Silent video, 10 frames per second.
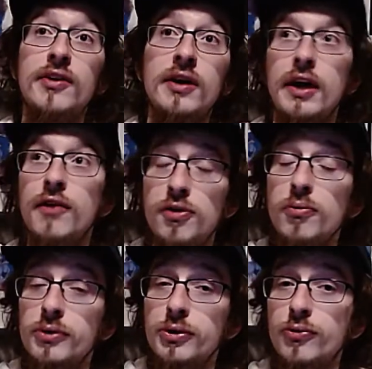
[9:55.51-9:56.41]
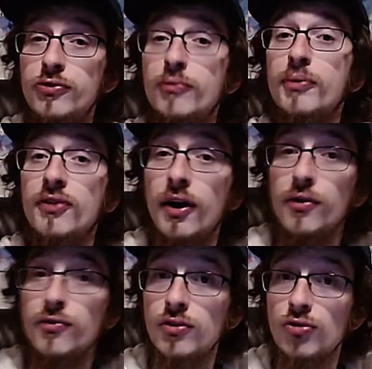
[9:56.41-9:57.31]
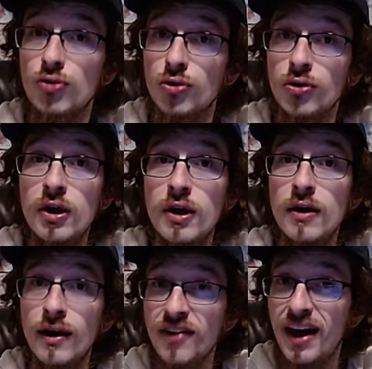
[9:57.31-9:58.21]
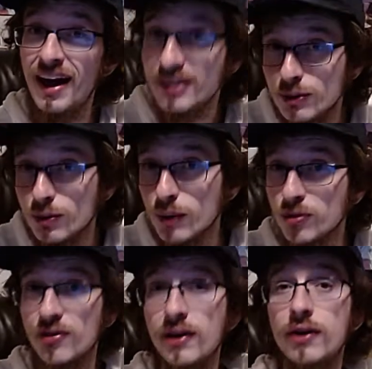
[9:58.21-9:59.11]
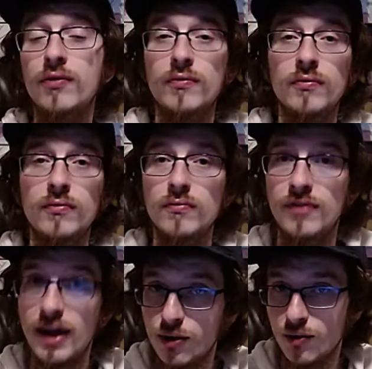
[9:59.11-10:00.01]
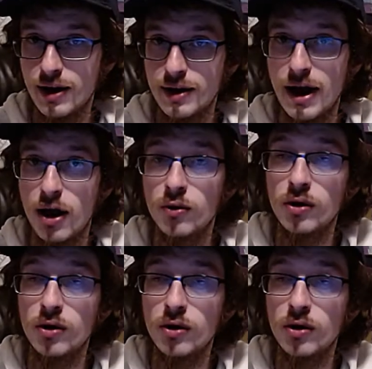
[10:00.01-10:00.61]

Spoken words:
And if you lose to McDonald's Control, that's a highly represented deck right now.